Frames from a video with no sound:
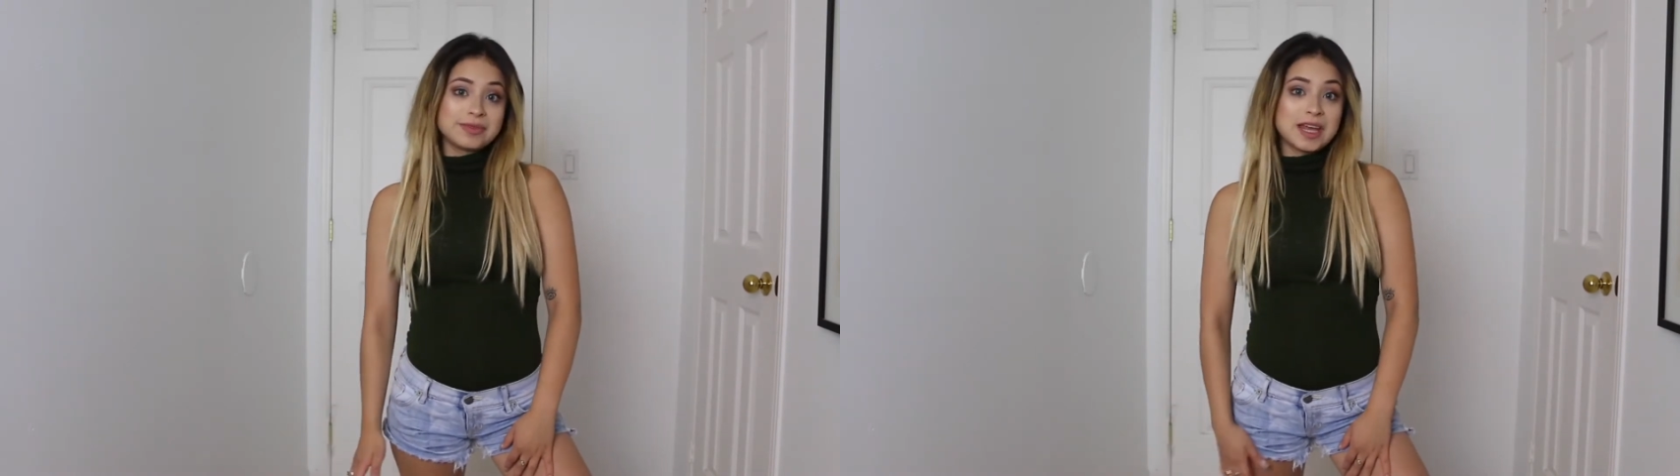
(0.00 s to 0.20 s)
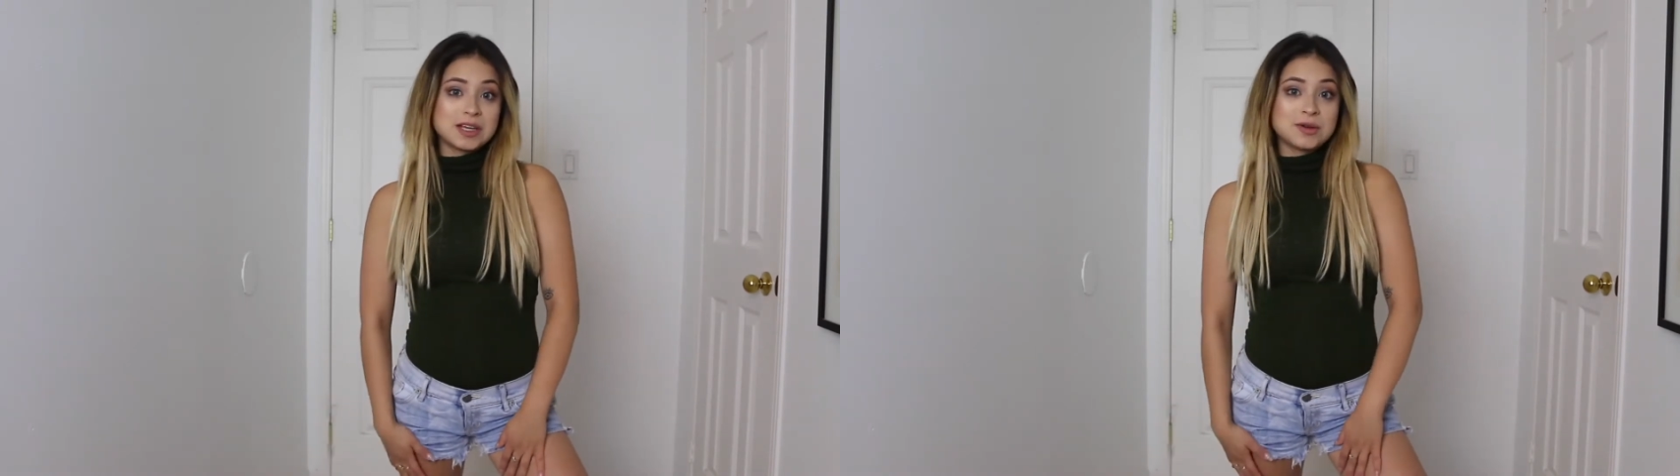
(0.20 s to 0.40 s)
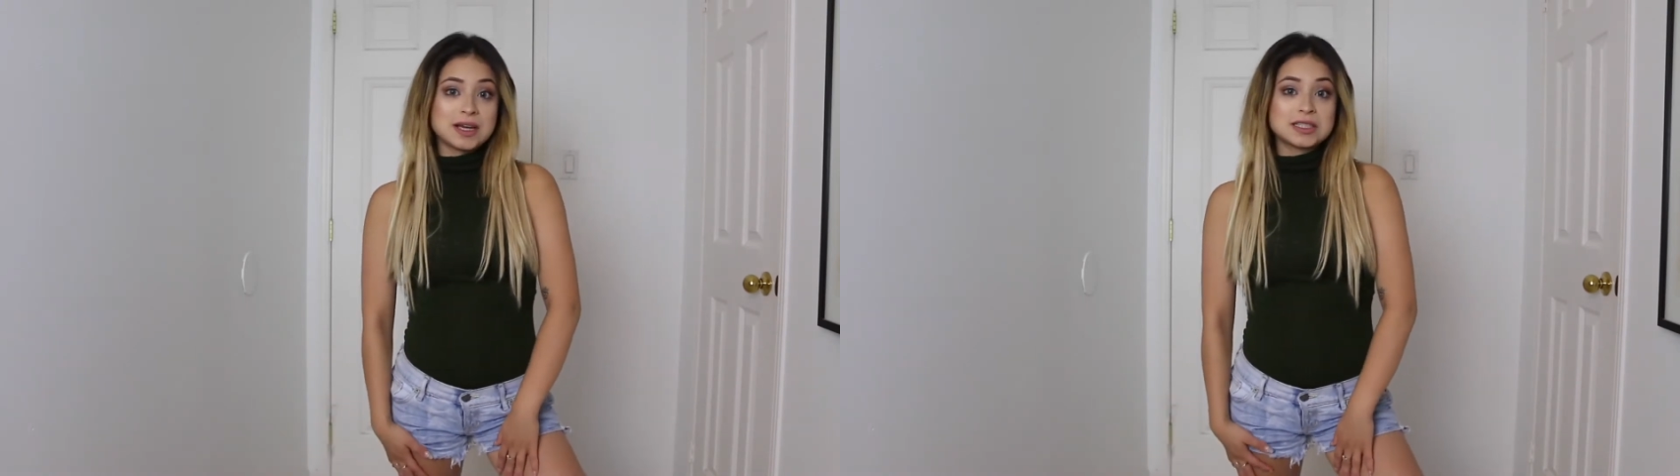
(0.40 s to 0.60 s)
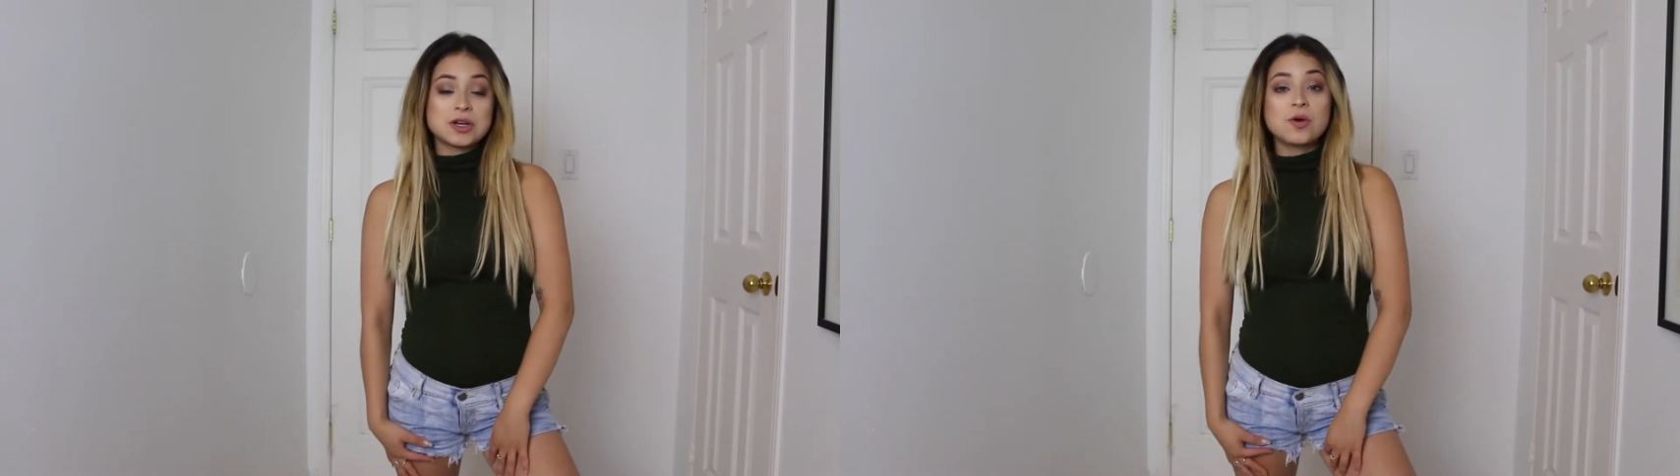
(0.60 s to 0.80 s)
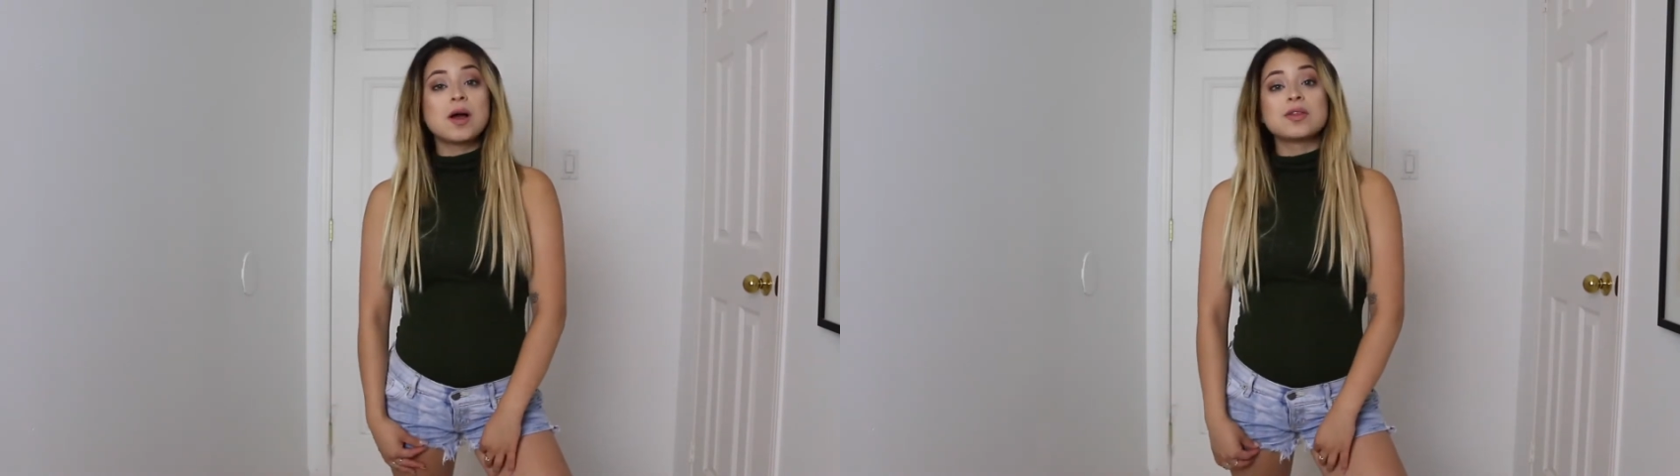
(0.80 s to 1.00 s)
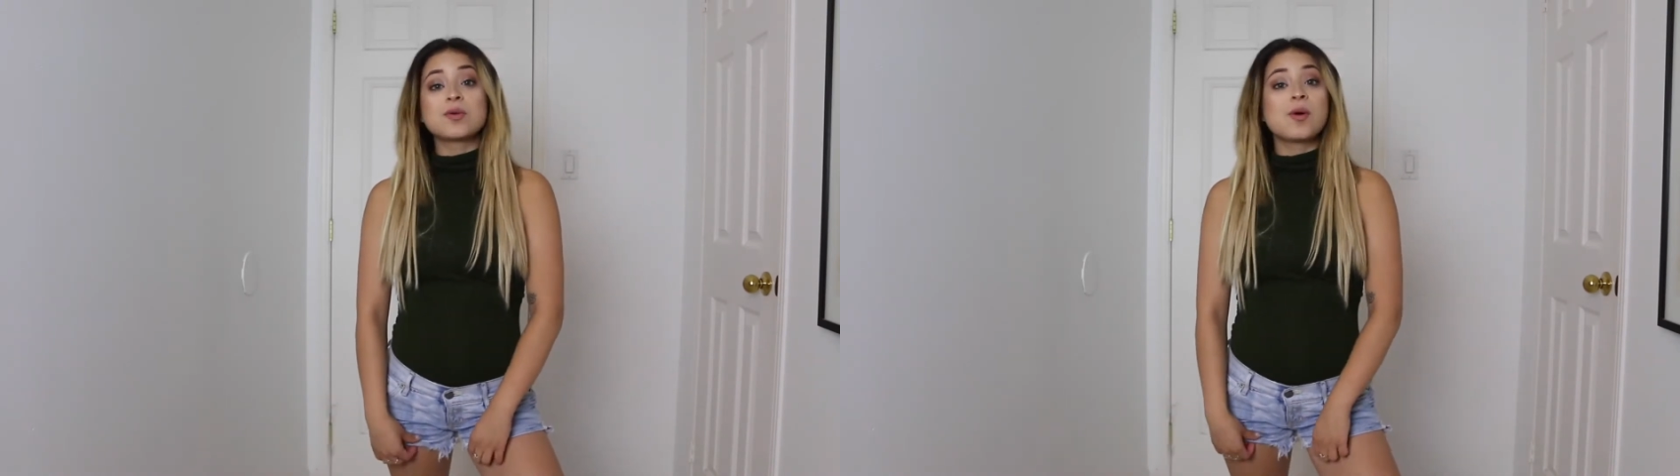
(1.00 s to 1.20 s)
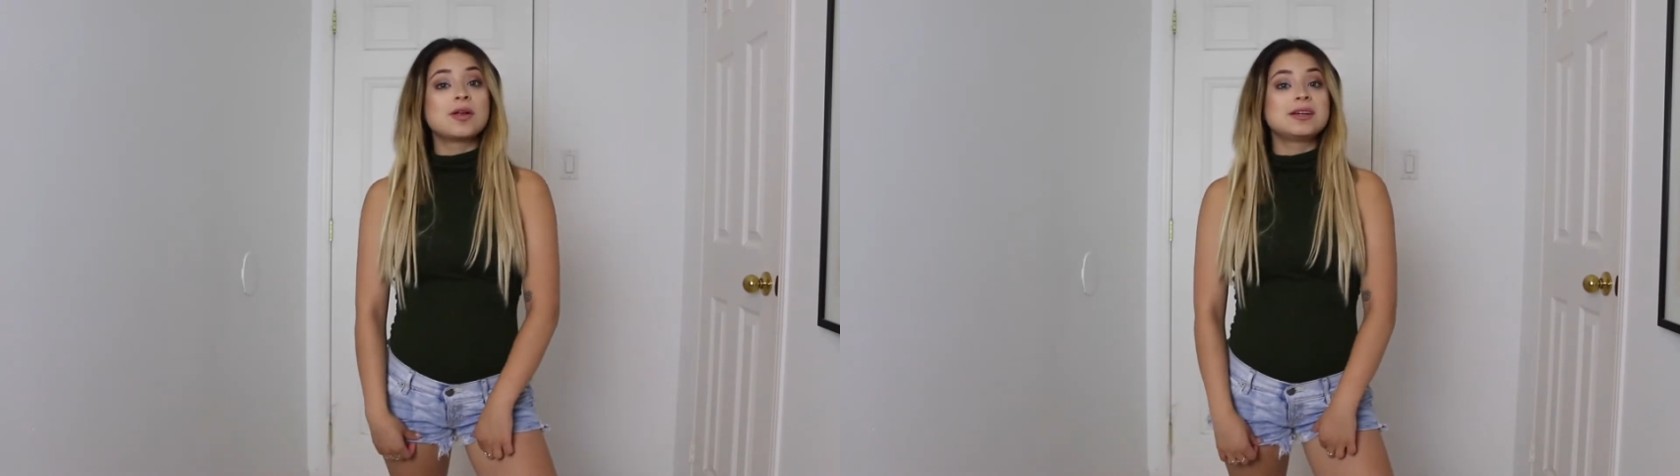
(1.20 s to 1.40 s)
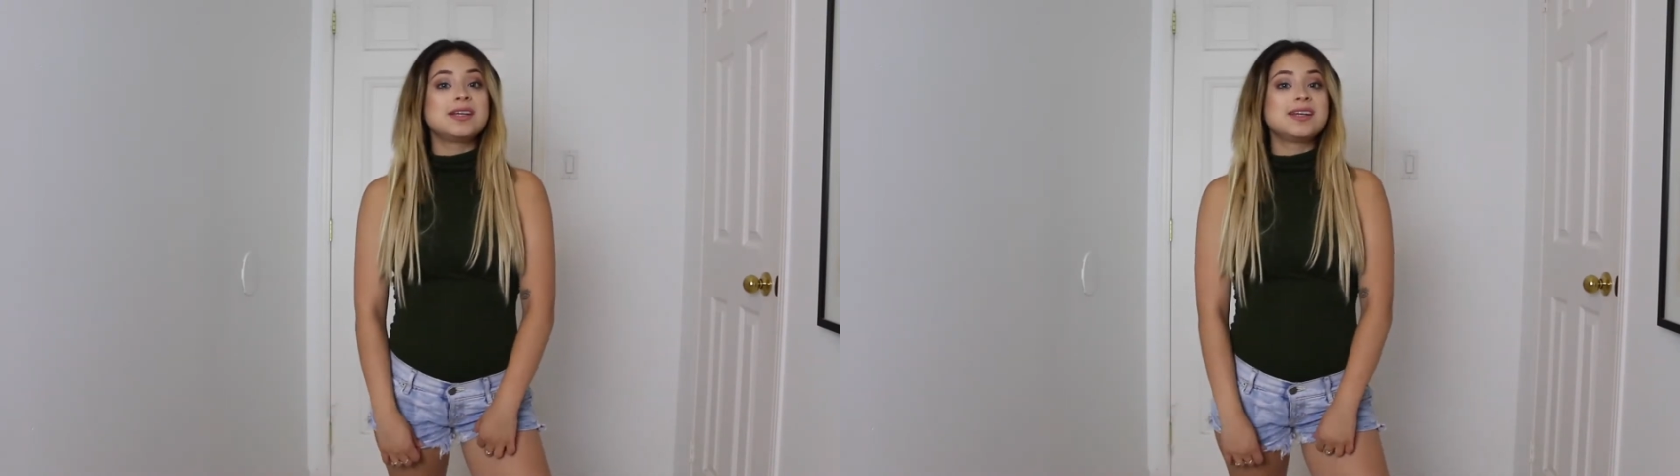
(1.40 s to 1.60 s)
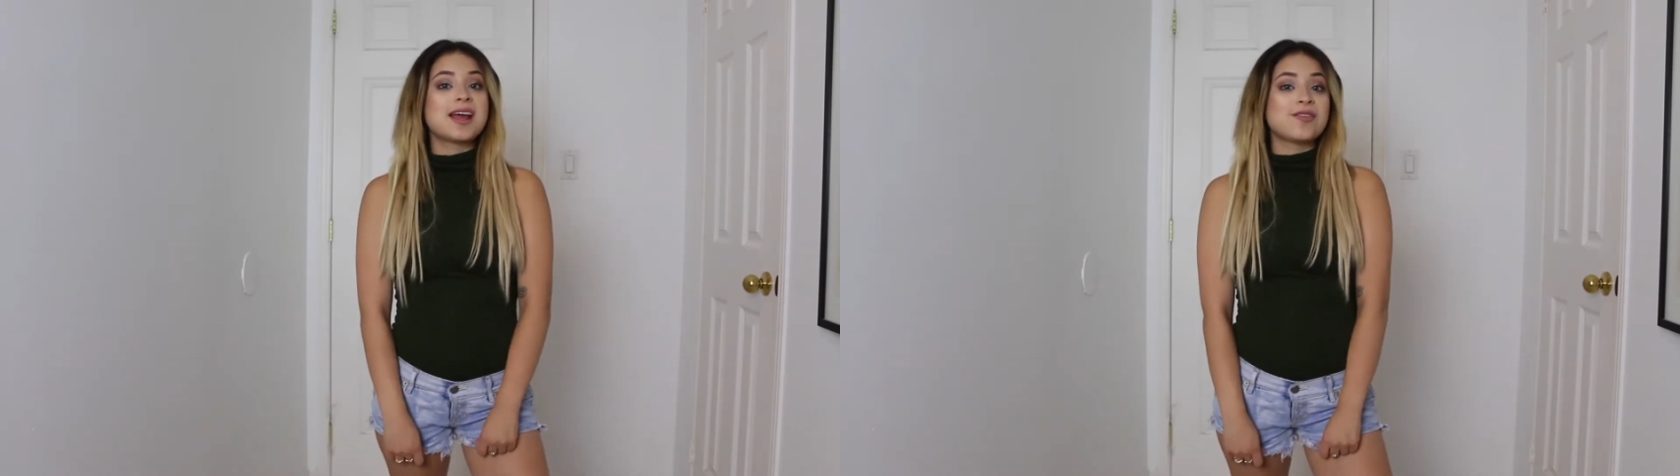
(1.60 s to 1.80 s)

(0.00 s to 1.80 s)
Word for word: and let you guys know how the quality and